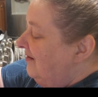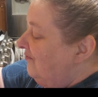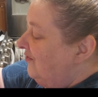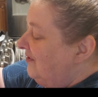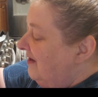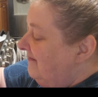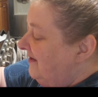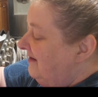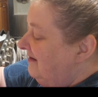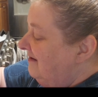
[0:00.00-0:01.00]
more
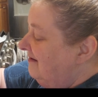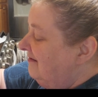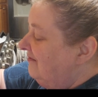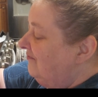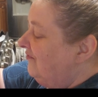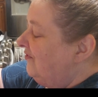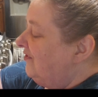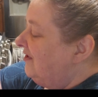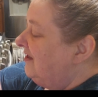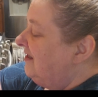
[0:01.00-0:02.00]
loving,
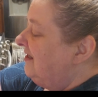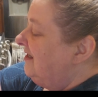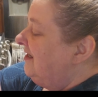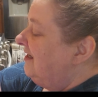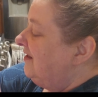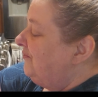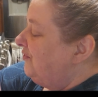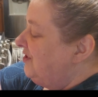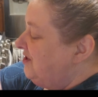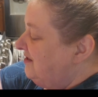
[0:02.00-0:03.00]
more
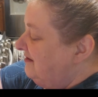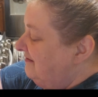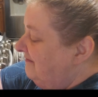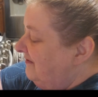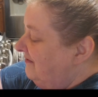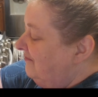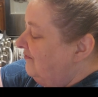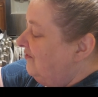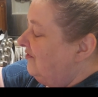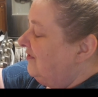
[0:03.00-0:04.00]
appreciative,
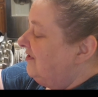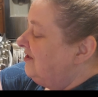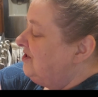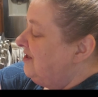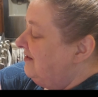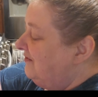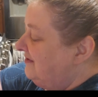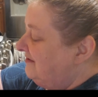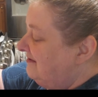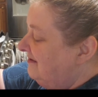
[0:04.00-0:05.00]
more
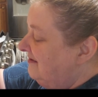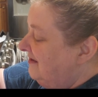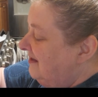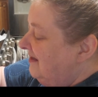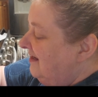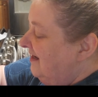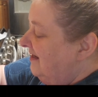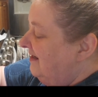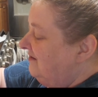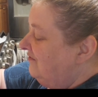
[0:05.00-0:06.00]
generous.
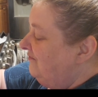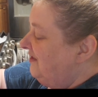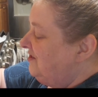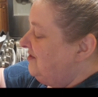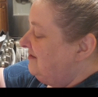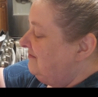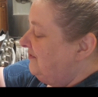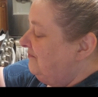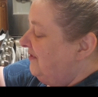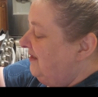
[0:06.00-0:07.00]
And I don't mean just
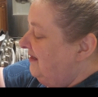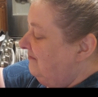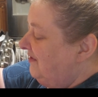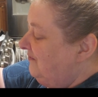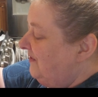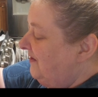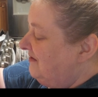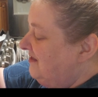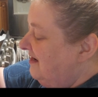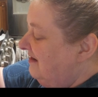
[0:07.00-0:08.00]
with money, I mean with our
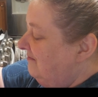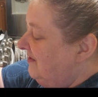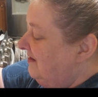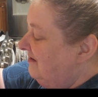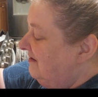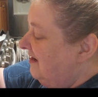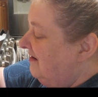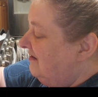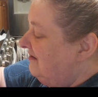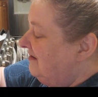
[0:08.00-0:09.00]
time and our,
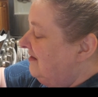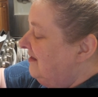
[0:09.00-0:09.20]
our